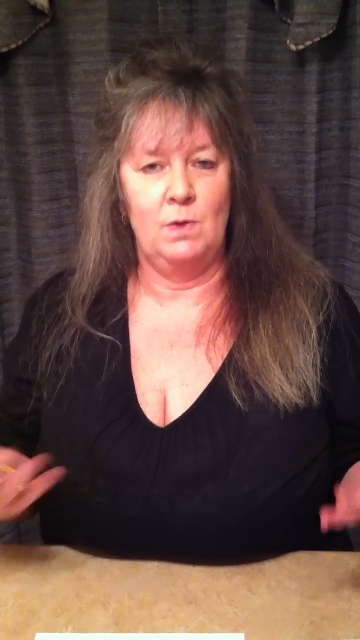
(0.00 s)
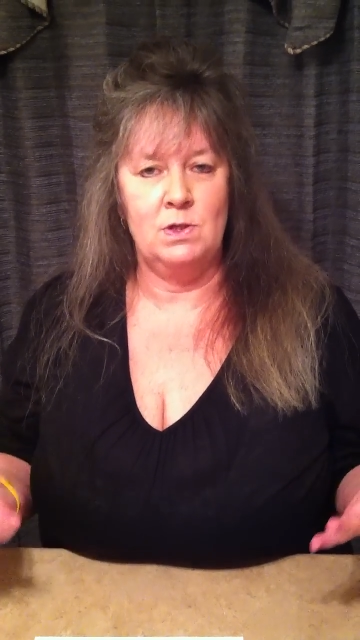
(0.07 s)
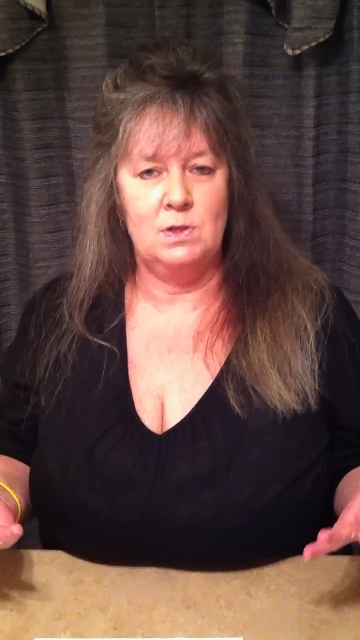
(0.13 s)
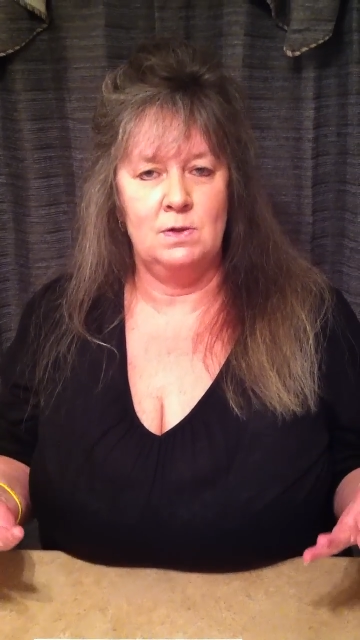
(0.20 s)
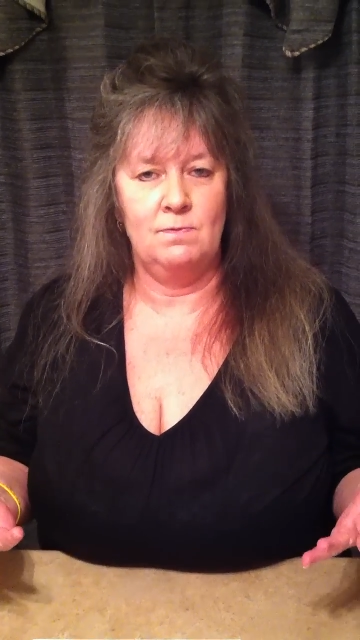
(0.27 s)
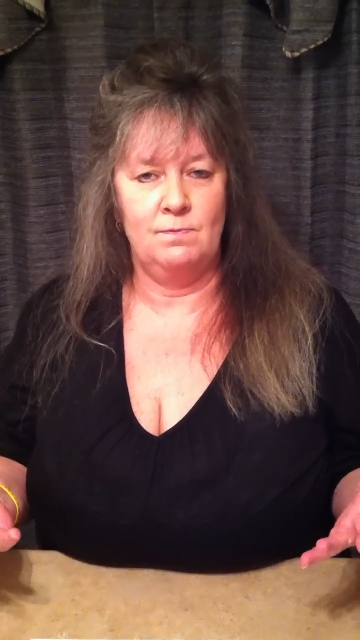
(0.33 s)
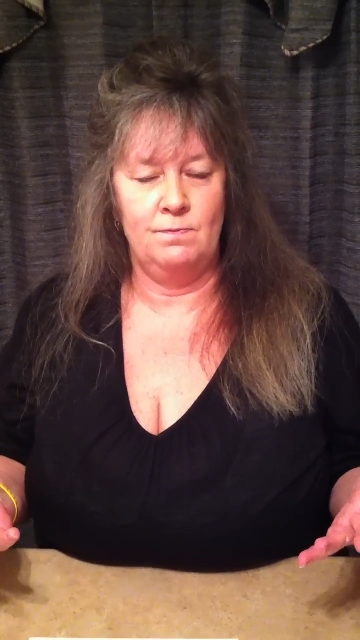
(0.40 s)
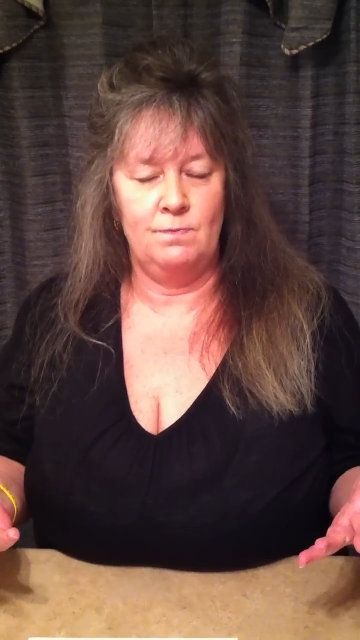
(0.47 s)

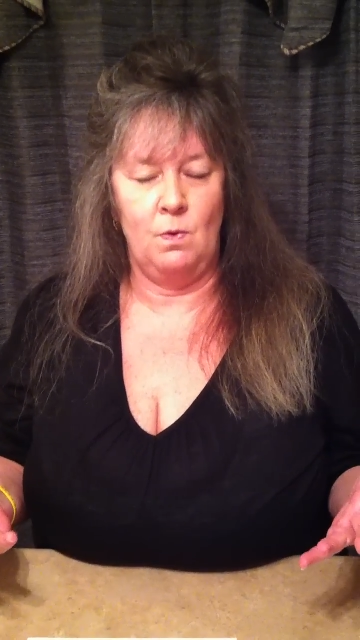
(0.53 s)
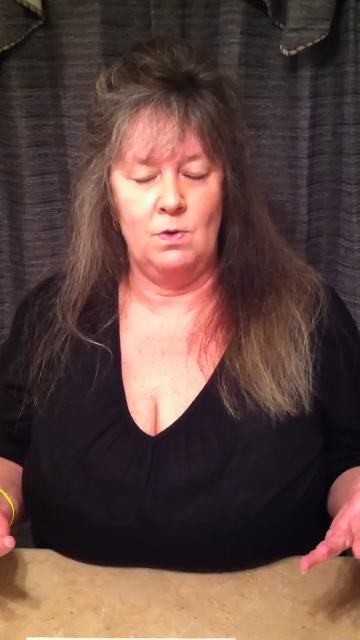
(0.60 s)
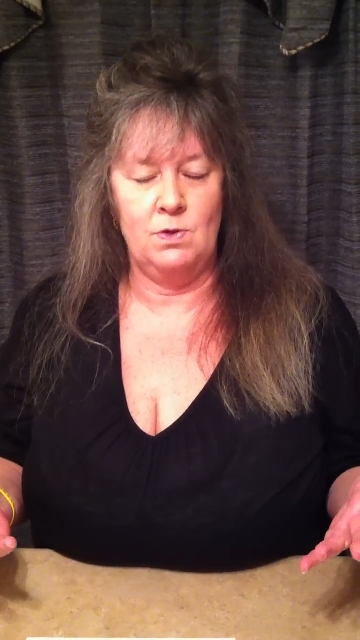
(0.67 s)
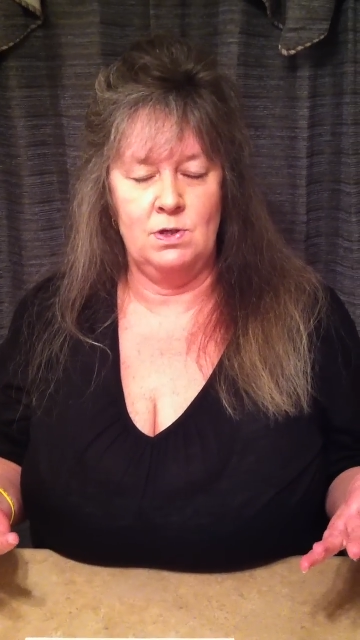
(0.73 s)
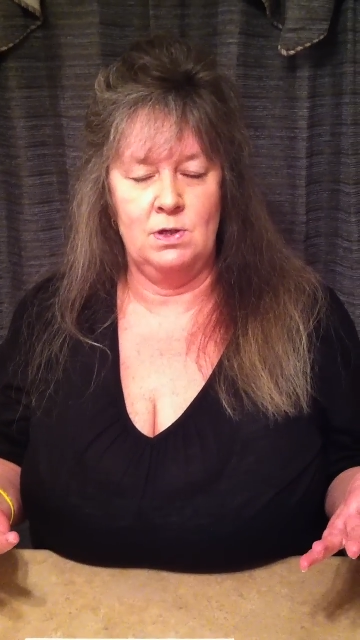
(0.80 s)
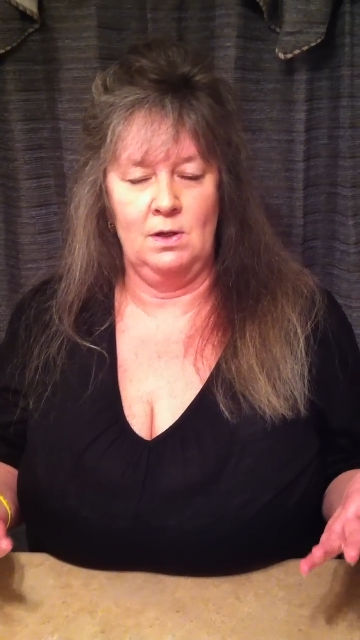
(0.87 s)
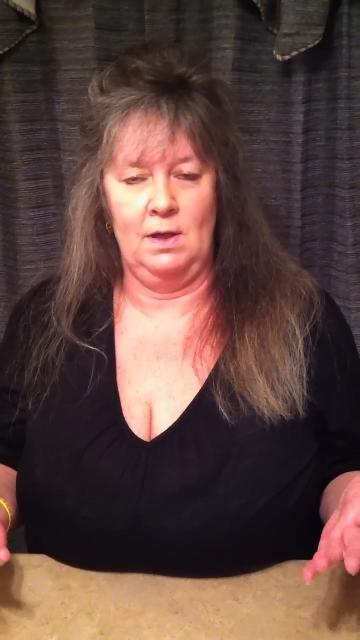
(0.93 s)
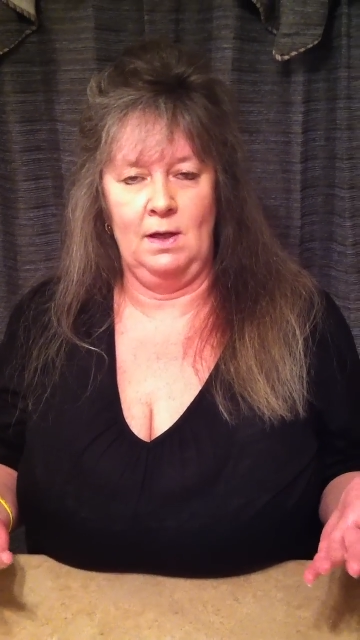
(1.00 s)
which
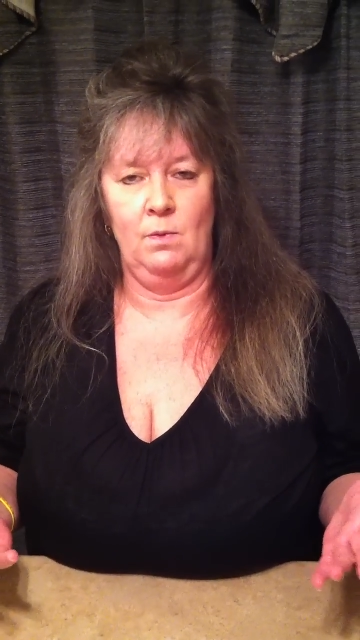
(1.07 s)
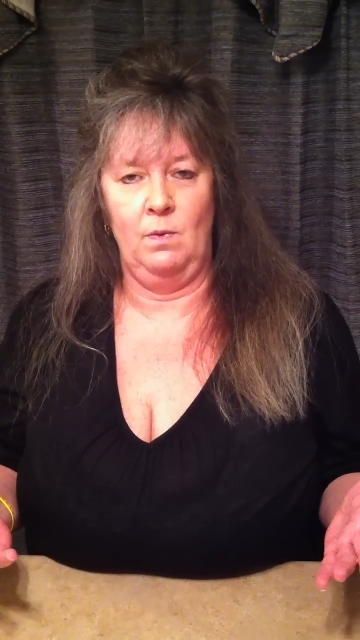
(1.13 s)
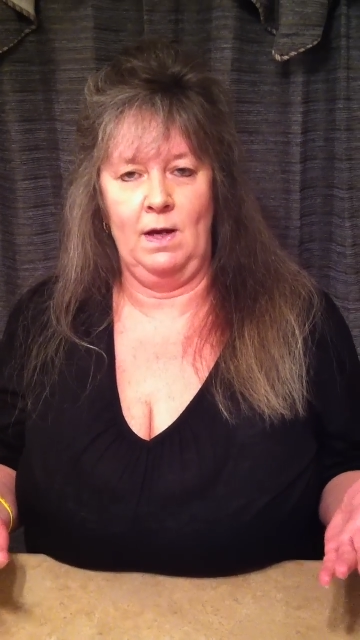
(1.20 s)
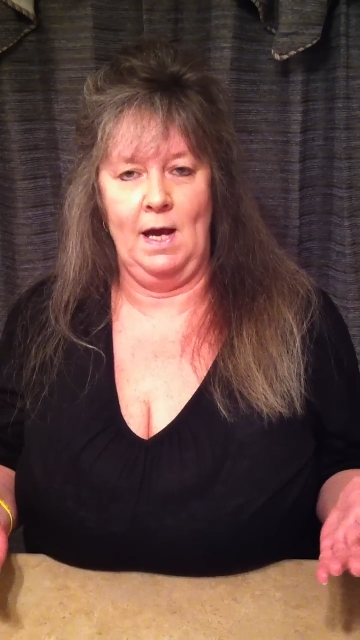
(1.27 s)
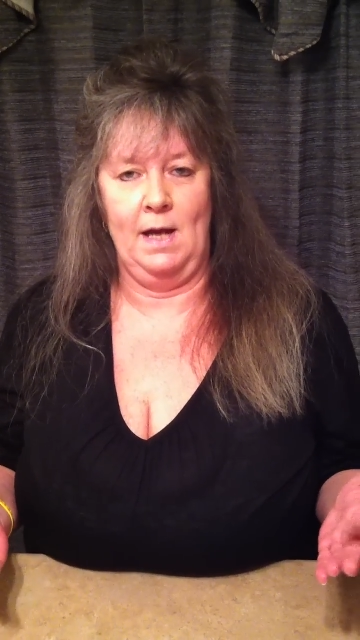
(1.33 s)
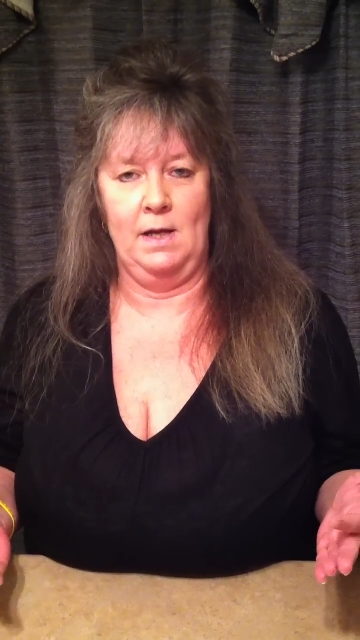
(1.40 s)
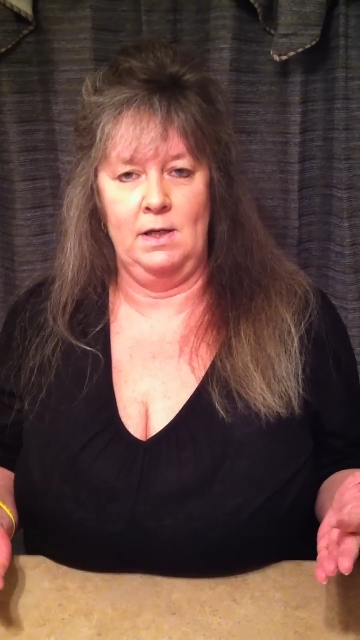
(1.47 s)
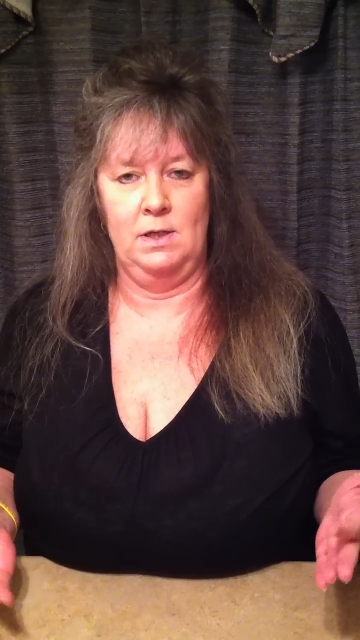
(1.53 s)
fortunately we
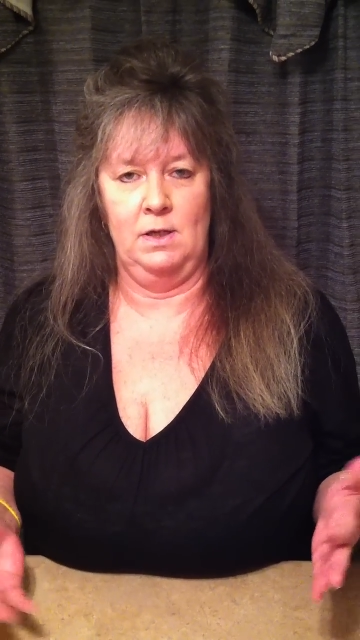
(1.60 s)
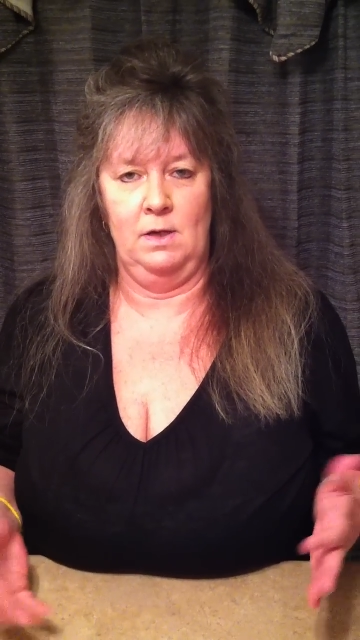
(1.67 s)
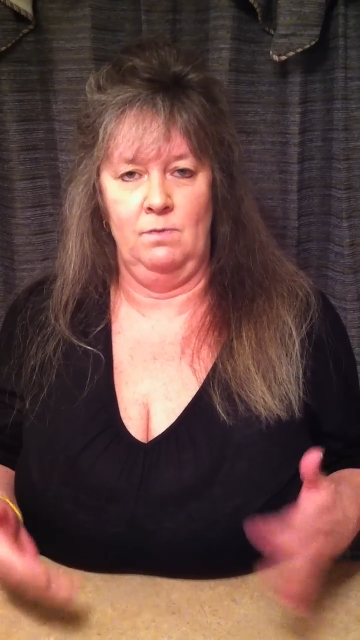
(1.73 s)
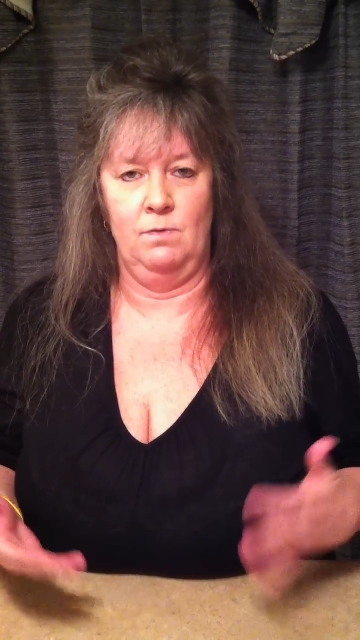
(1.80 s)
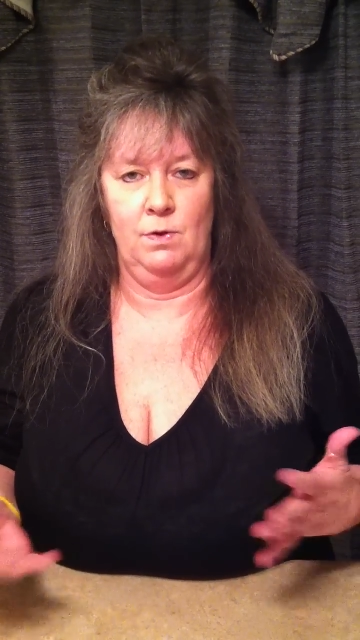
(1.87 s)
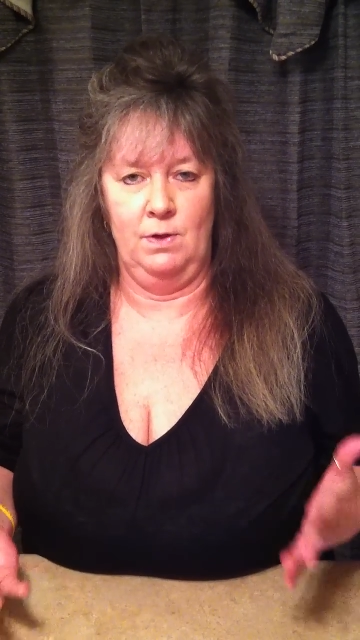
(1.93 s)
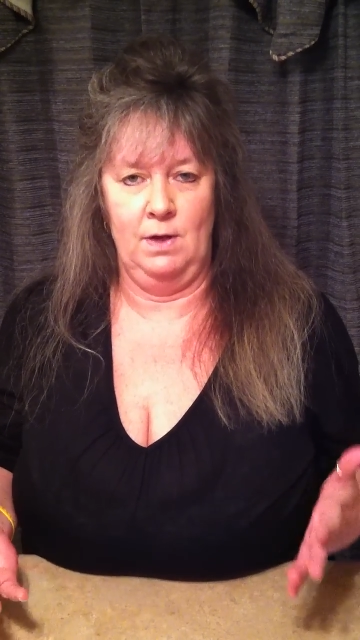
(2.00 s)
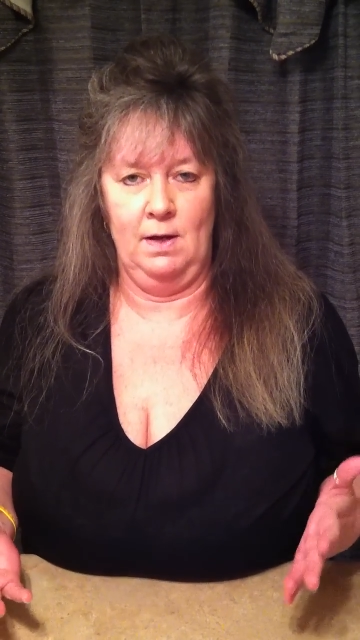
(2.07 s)
got it done
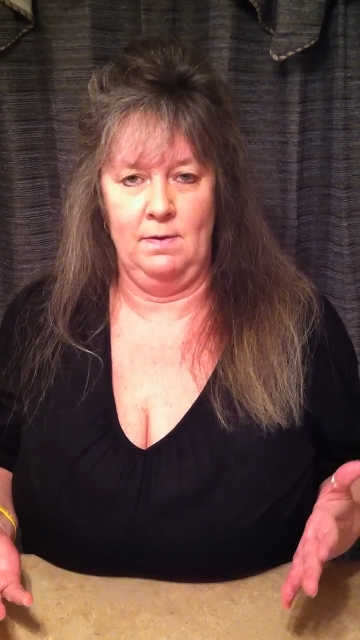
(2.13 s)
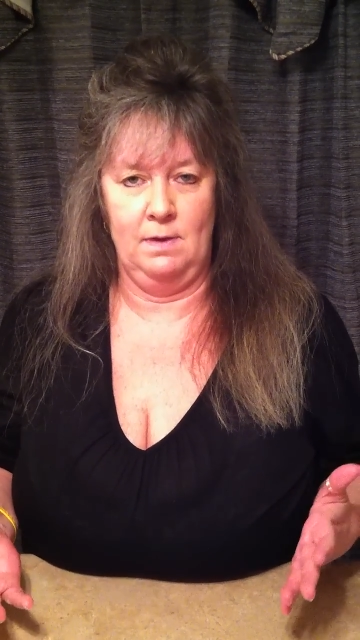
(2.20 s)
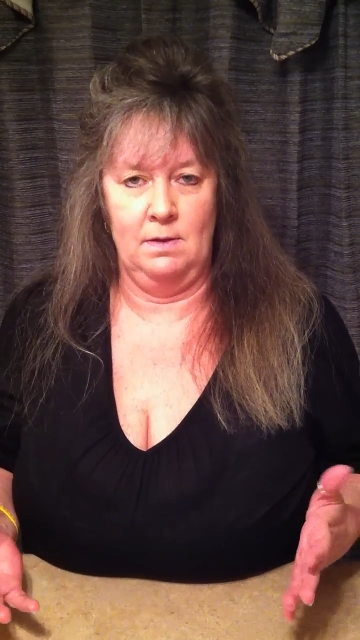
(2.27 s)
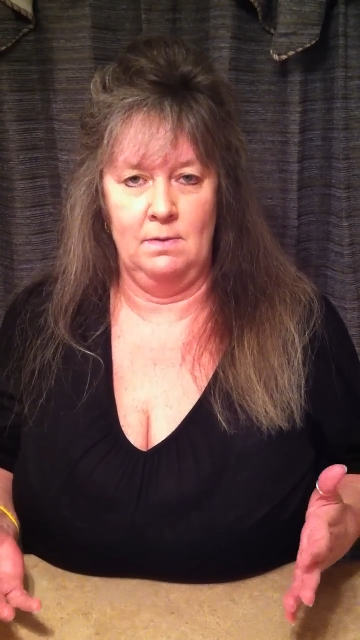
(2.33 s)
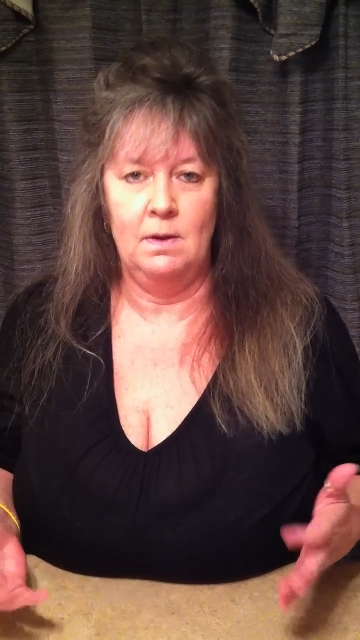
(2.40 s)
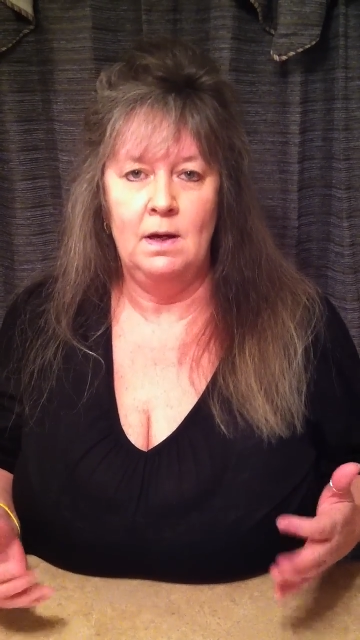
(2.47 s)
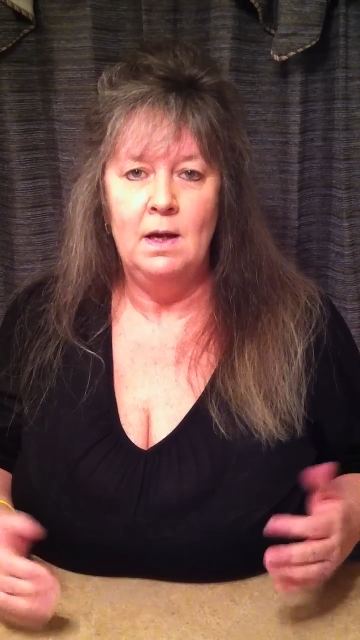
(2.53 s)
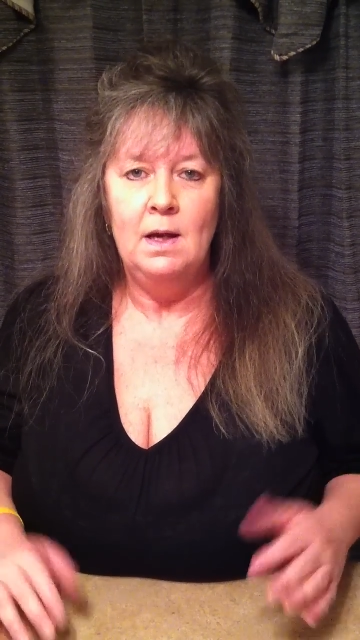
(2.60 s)
for nothing.